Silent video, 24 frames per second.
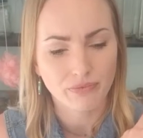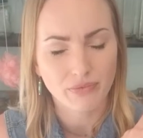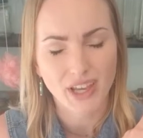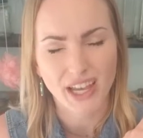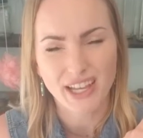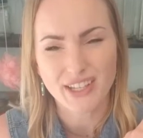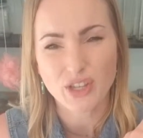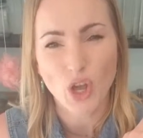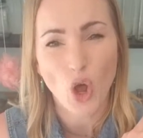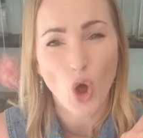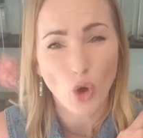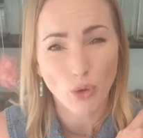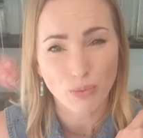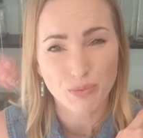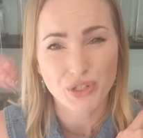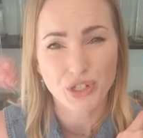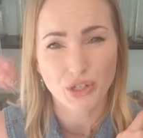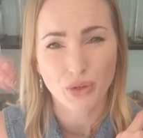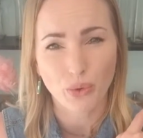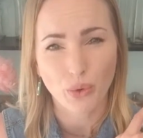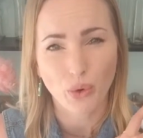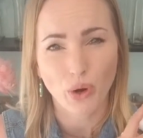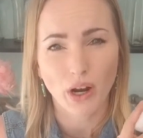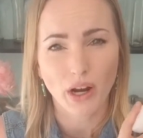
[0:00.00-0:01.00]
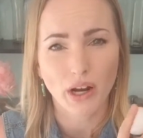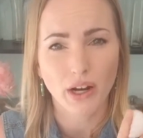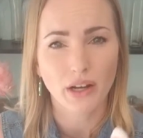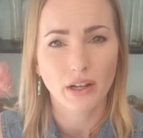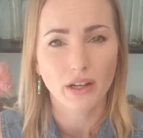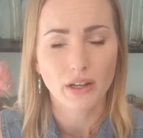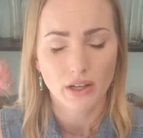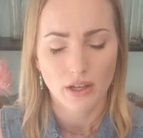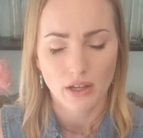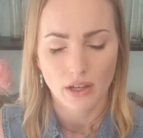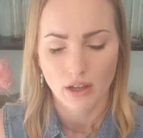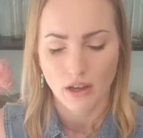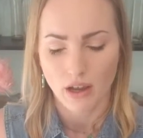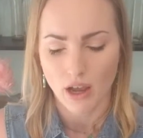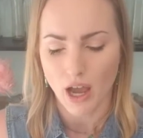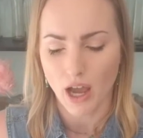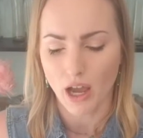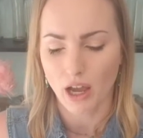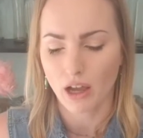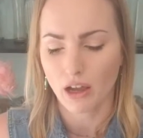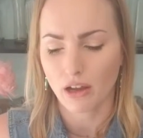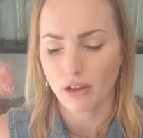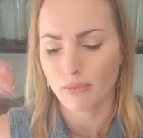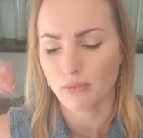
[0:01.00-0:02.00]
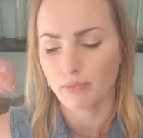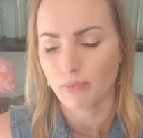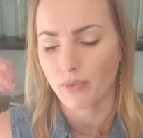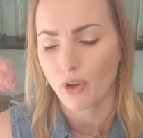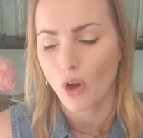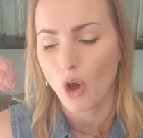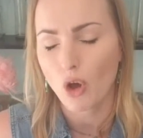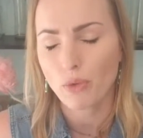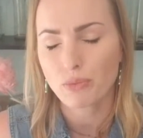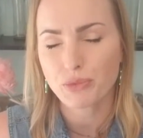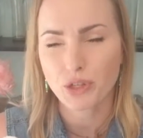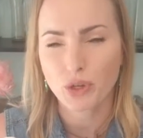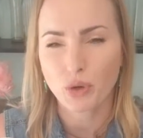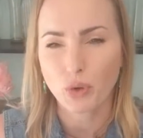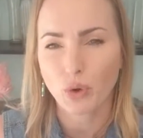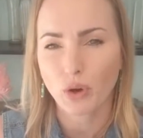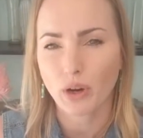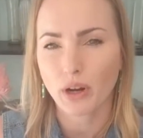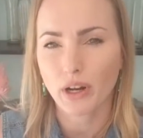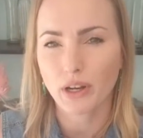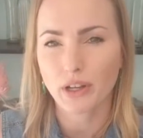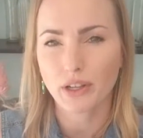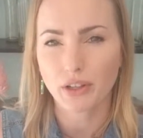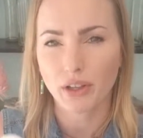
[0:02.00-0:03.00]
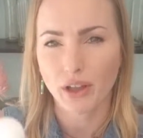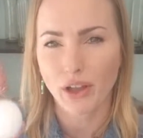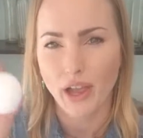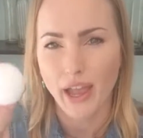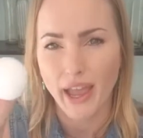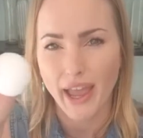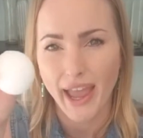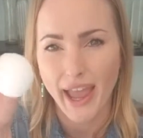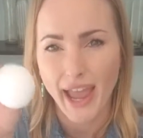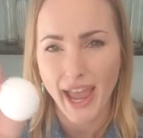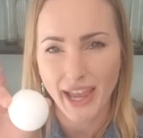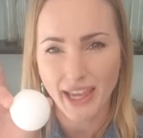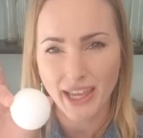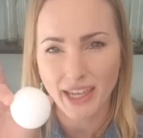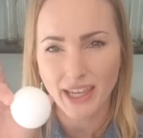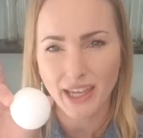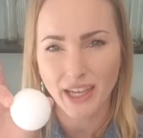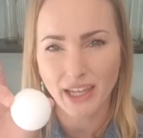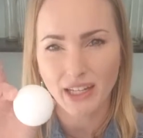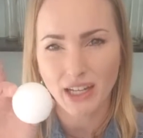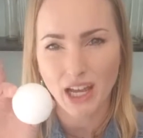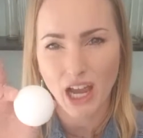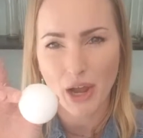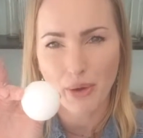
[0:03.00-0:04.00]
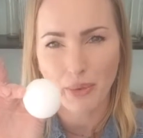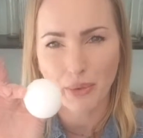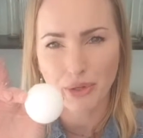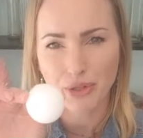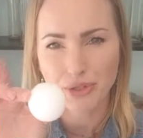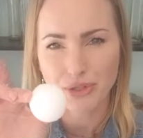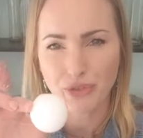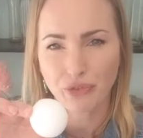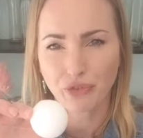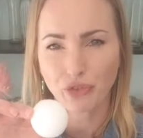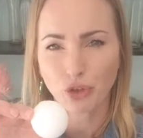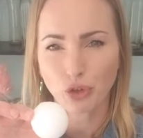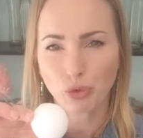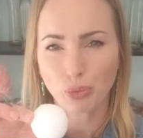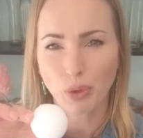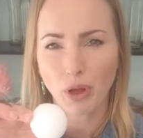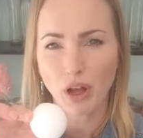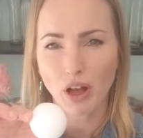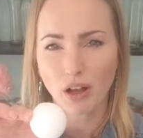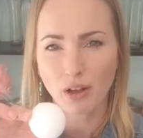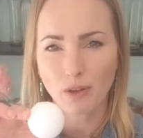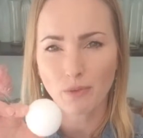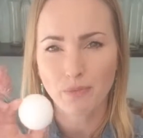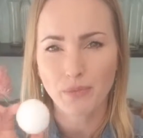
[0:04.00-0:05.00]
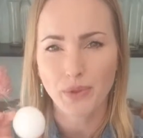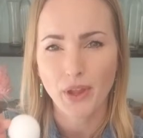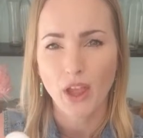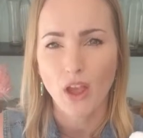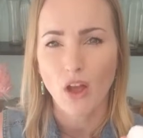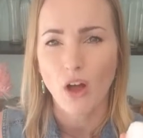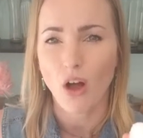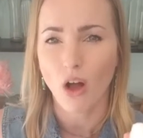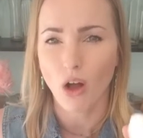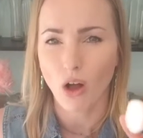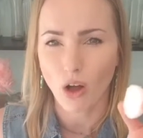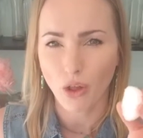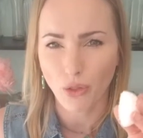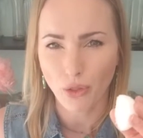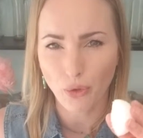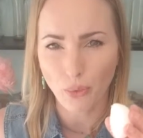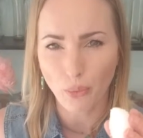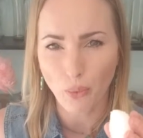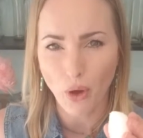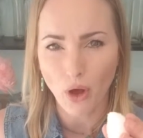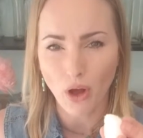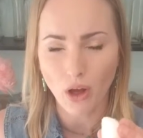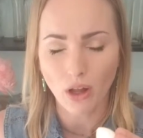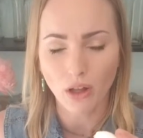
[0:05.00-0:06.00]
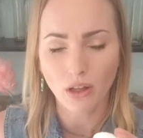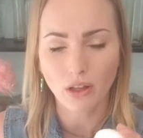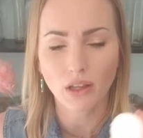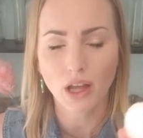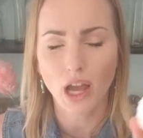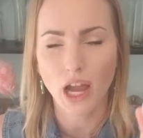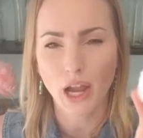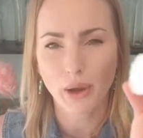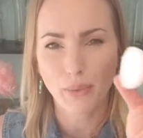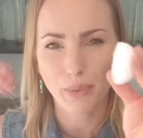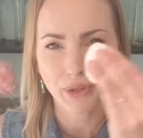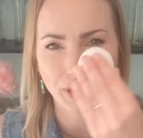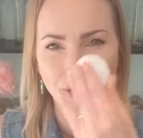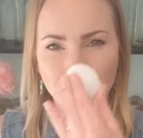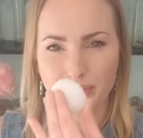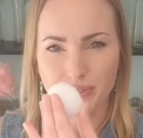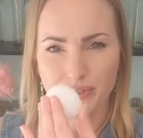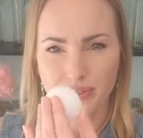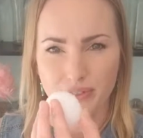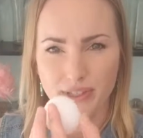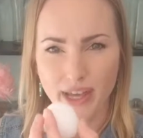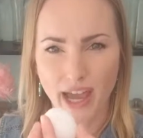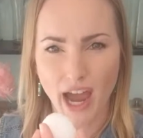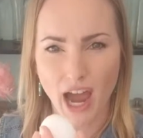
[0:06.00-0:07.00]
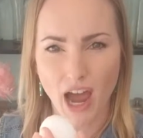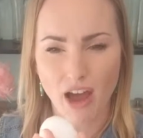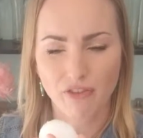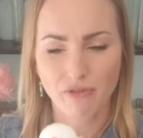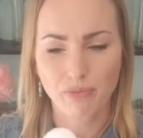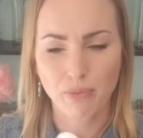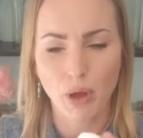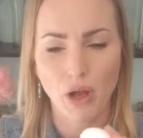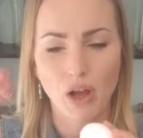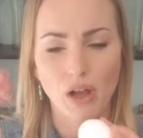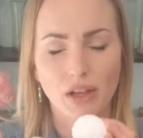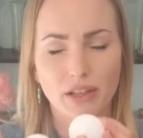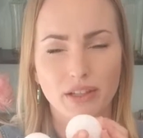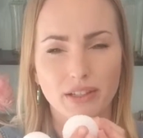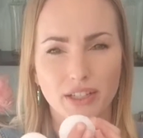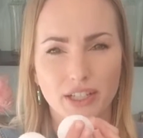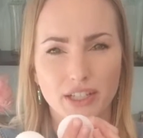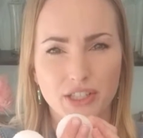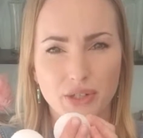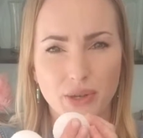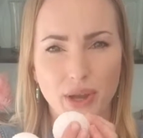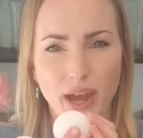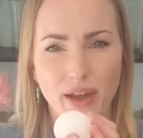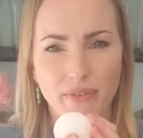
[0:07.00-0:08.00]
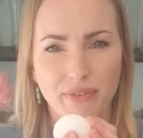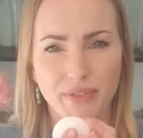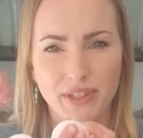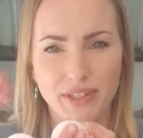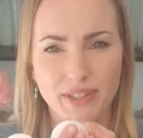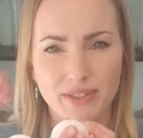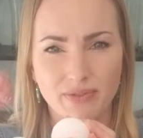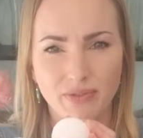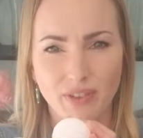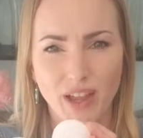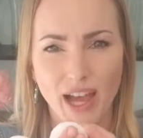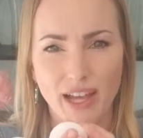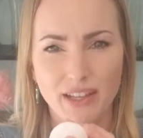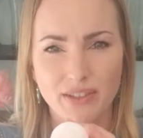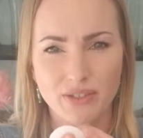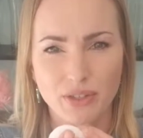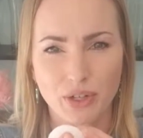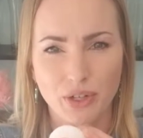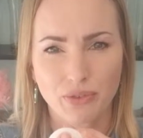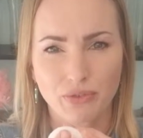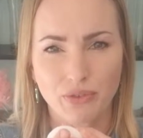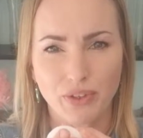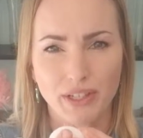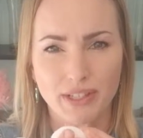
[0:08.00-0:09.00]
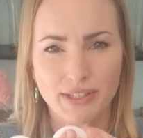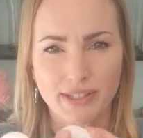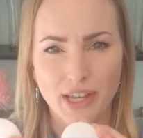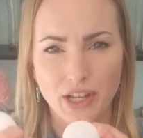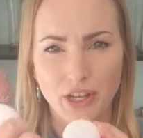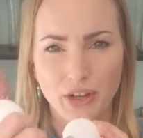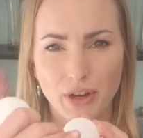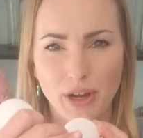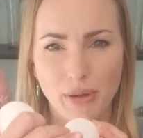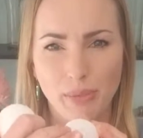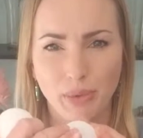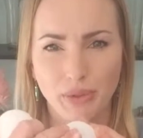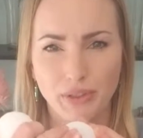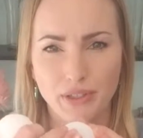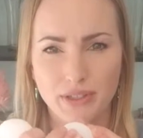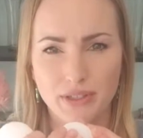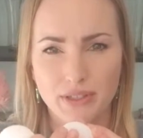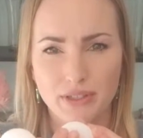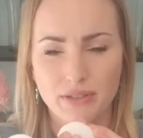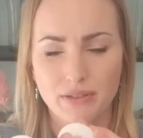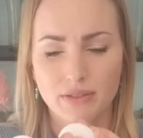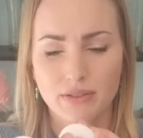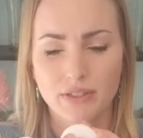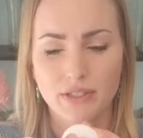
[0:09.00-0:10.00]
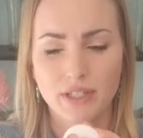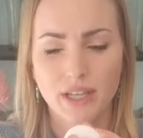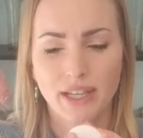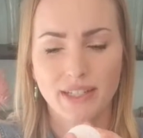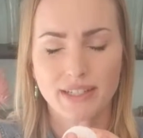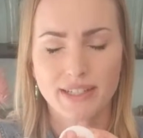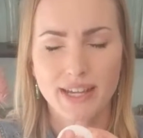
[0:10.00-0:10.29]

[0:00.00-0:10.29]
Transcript: as home decor, hanging it, I would use a full ball. On the wall, I would use the half ball because you have this flat surface that you're able to